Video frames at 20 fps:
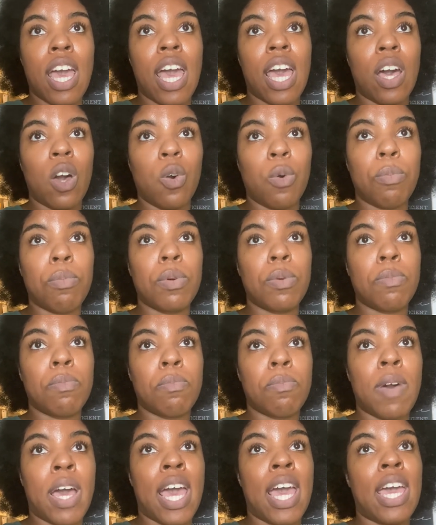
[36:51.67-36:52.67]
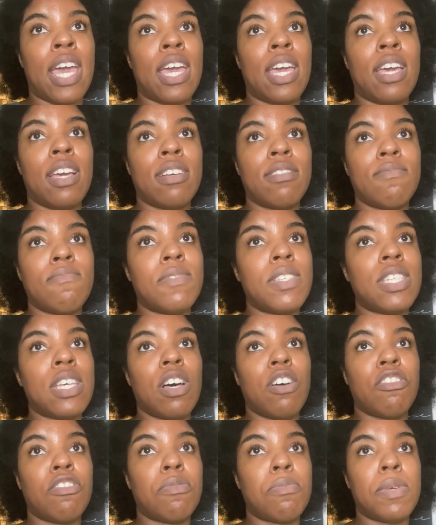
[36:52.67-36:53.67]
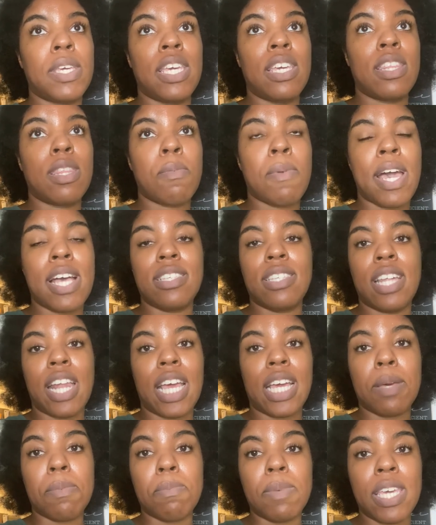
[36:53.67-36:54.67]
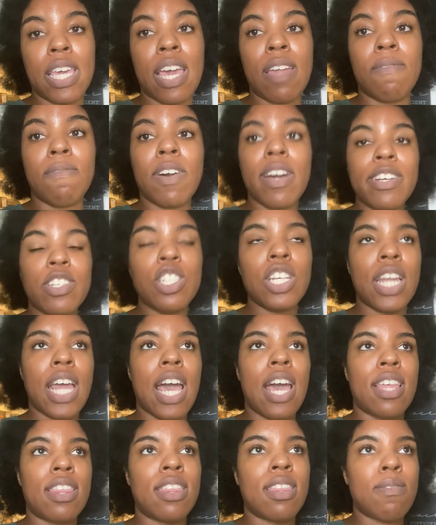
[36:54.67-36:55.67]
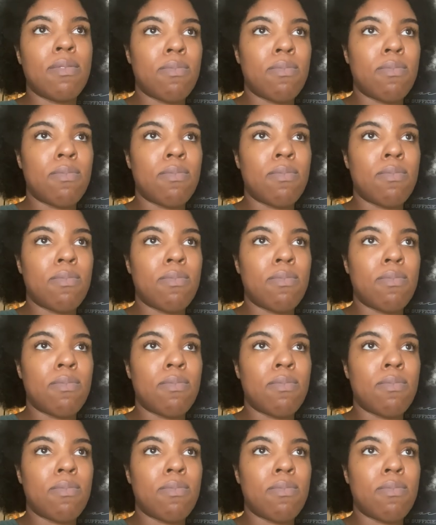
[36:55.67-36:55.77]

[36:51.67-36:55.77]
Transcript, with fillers: help myself be the best that I can be and function at